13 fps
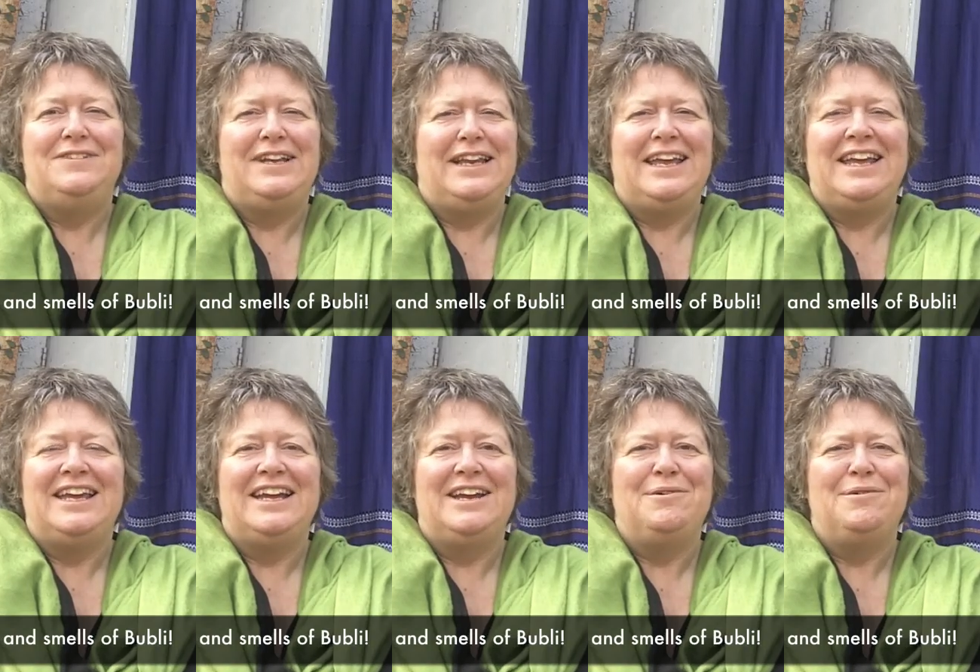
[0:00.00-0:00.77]
feeling.
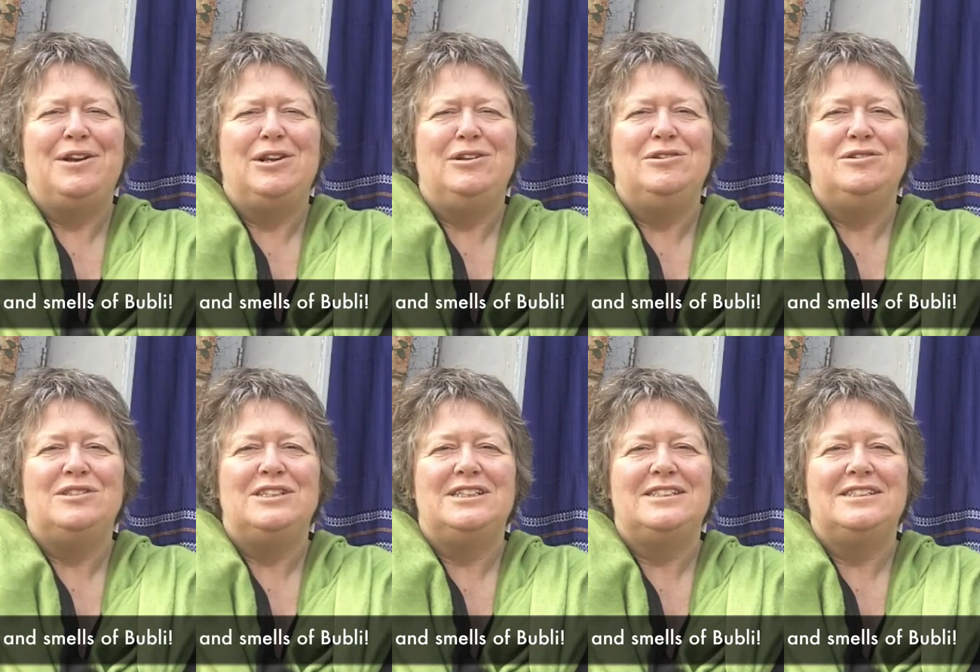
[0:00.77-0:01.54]
I don't want to
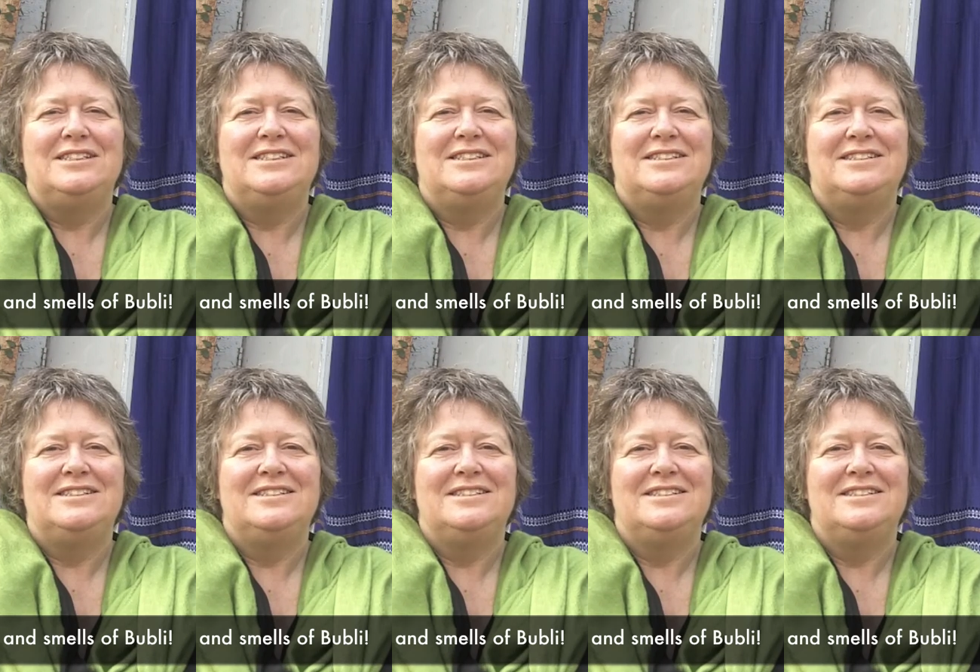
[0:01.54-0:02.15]
lose this